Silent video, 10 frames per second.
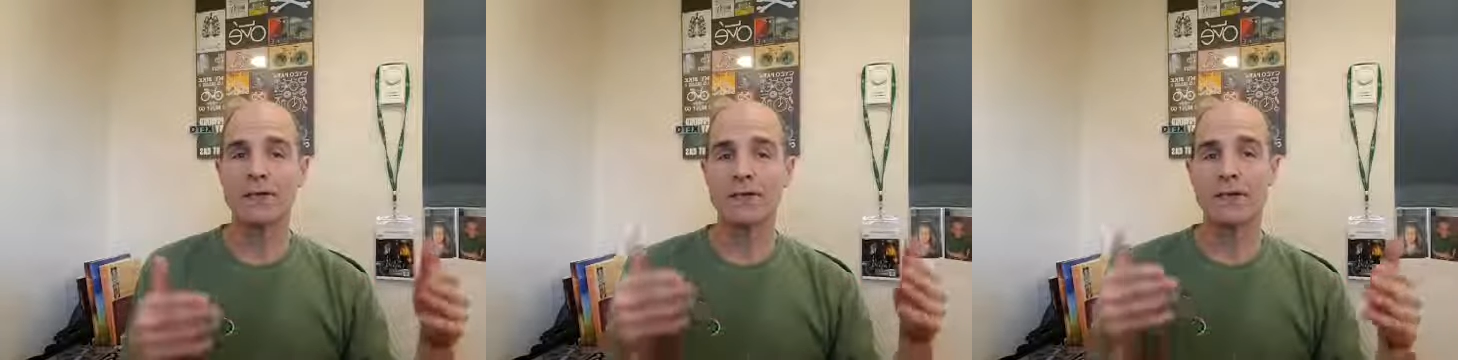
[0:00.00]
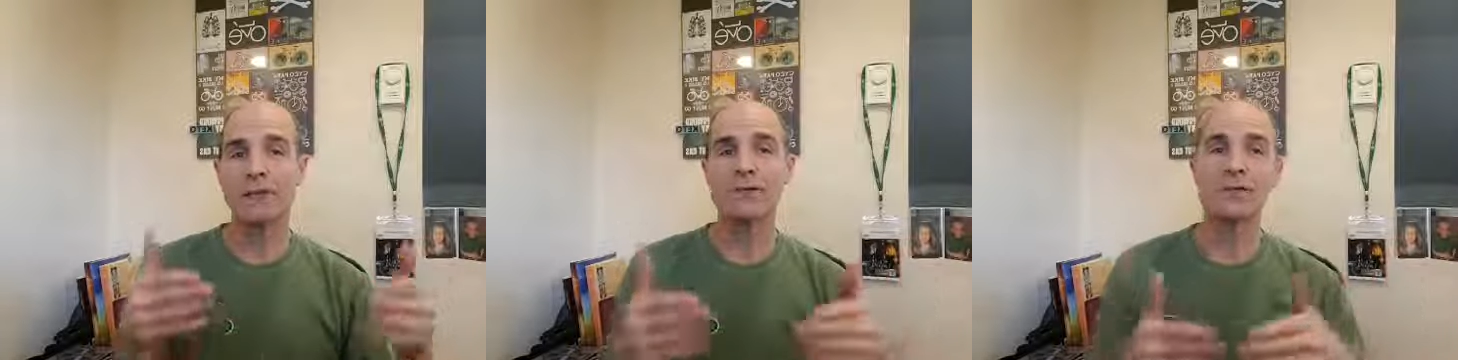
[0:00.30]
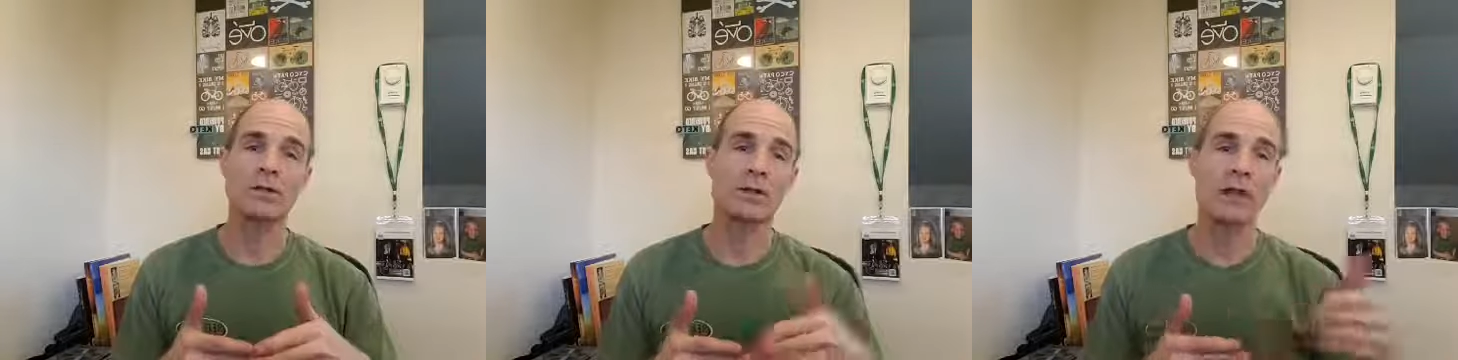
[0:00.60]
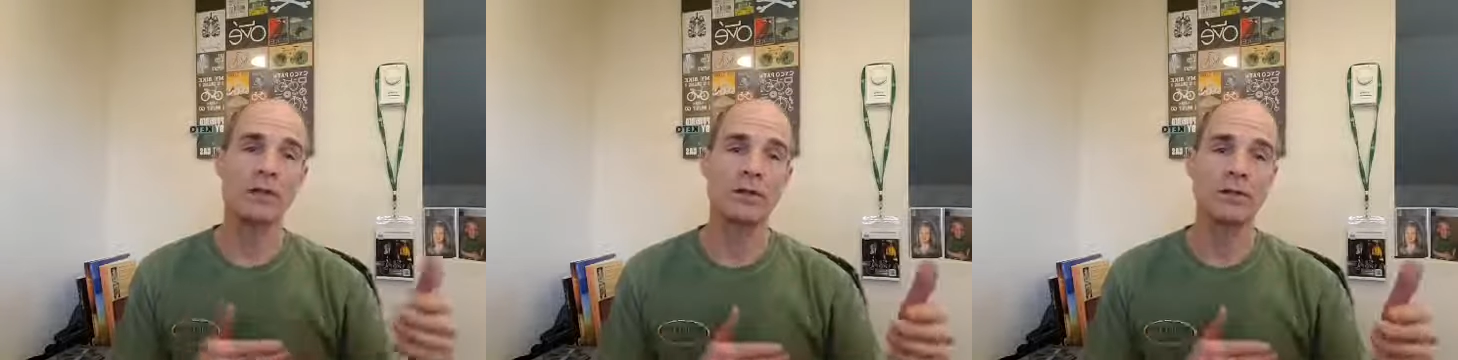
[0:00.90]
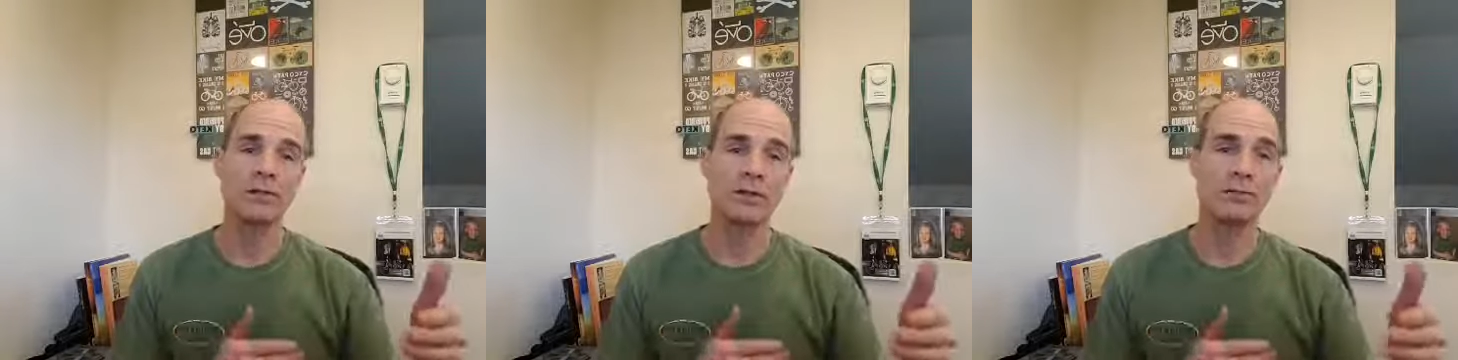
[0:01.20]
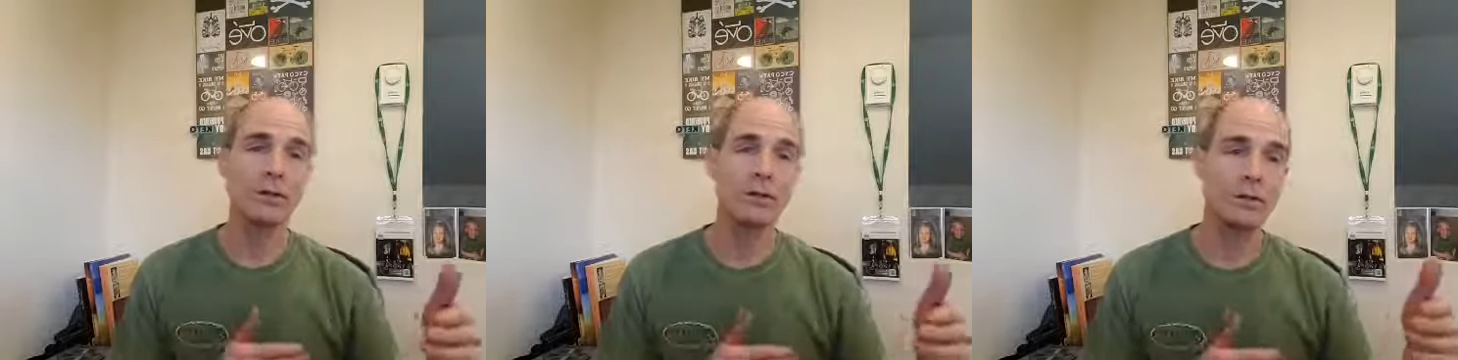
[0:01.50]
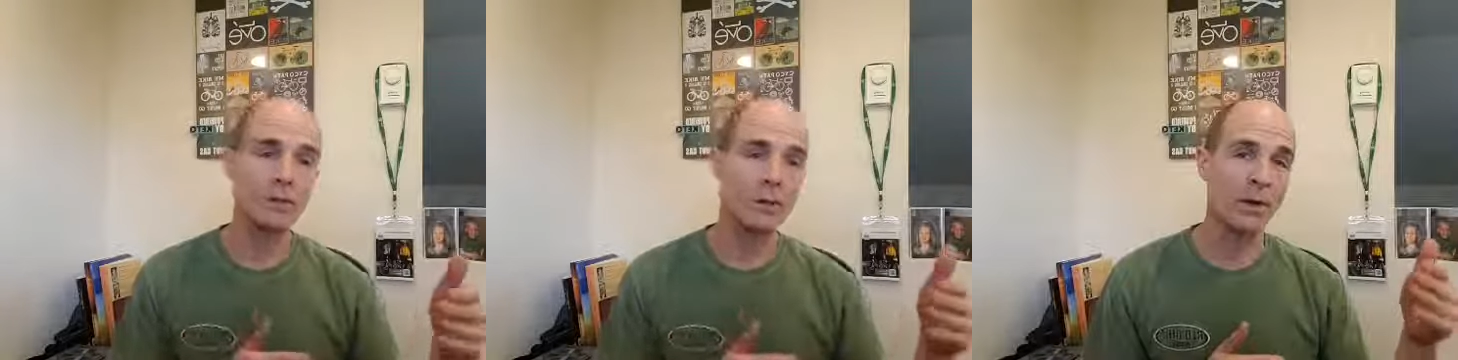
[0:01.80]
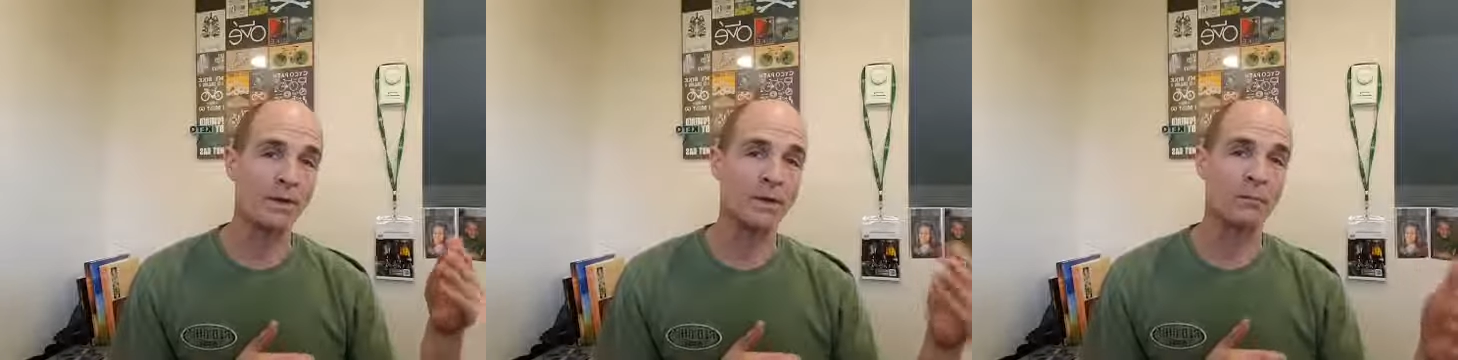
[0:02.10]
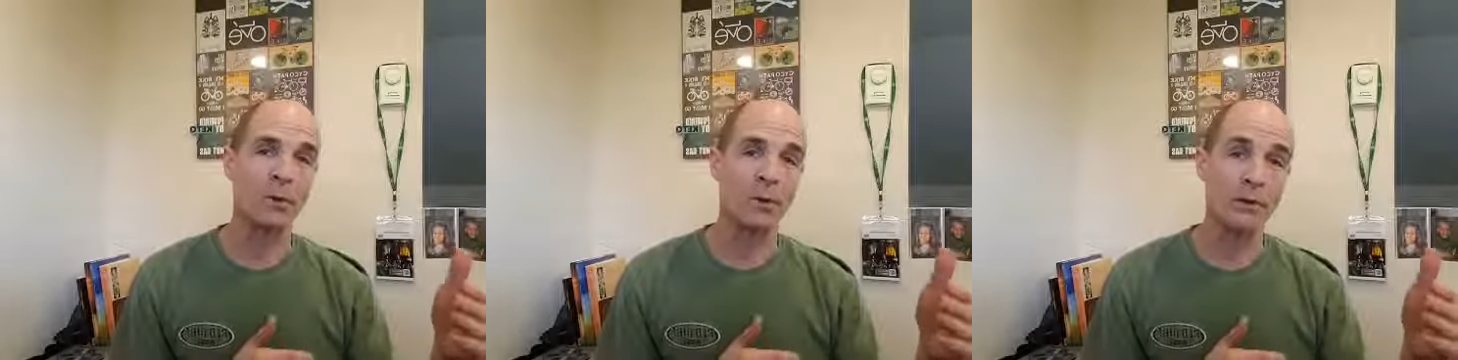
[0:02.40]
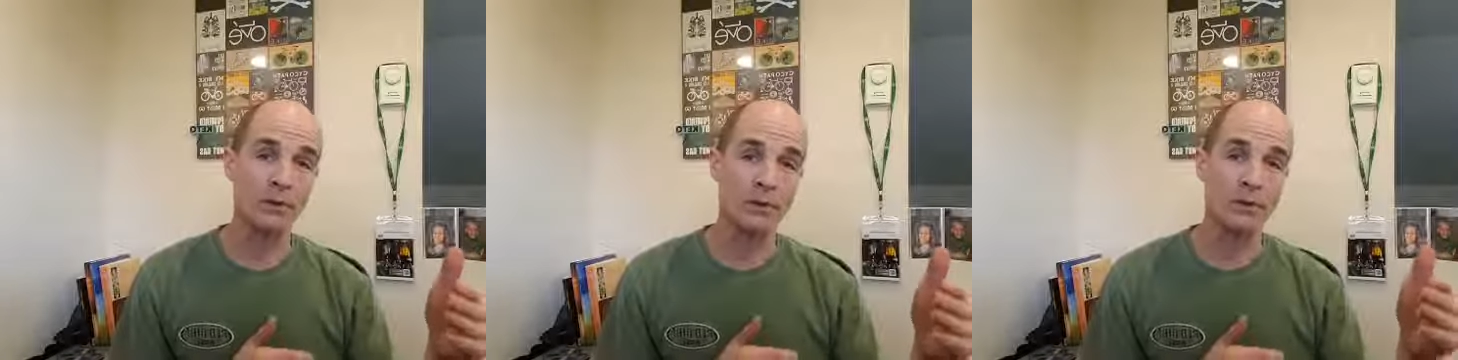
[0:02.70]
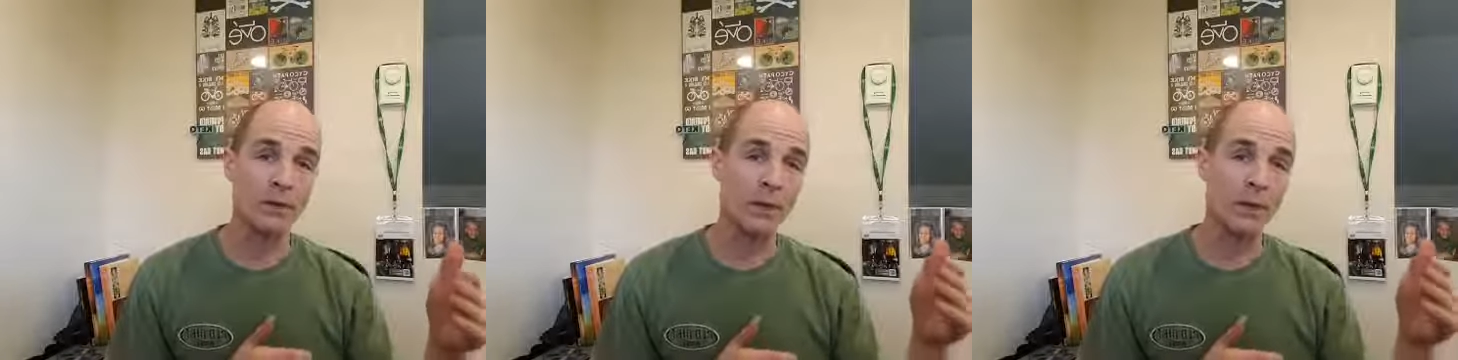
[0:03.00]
a lot of us are going to have a different immune response. And the more you do